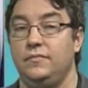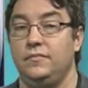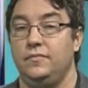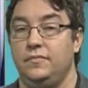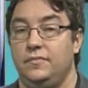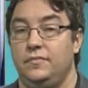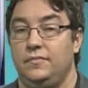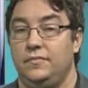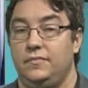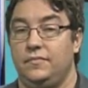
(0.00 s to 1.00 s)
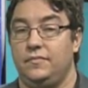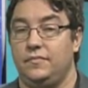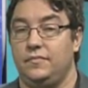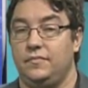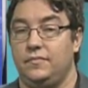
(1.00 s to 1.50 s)

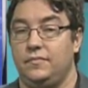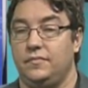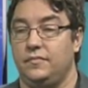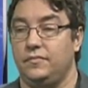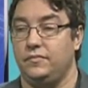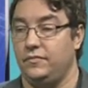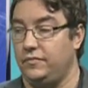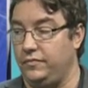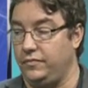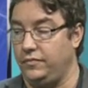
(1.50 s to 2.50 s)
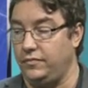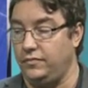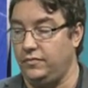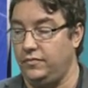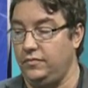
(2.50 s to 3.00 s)

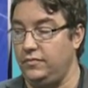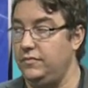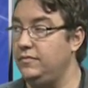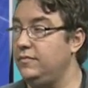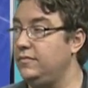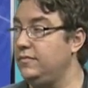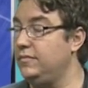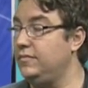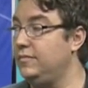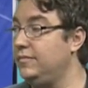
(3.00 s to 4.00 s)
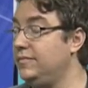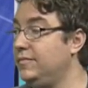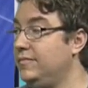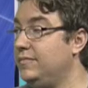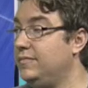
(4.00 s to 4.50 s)

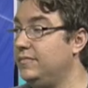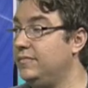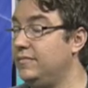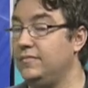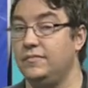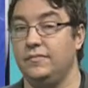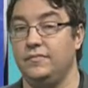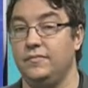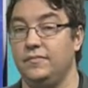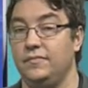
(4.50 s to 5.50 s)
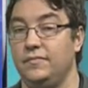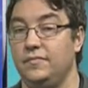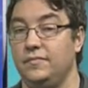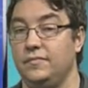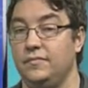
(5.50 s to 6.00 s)

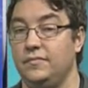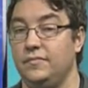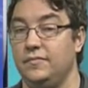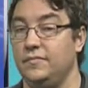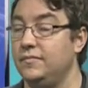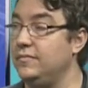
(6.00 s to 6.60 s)
[no speech]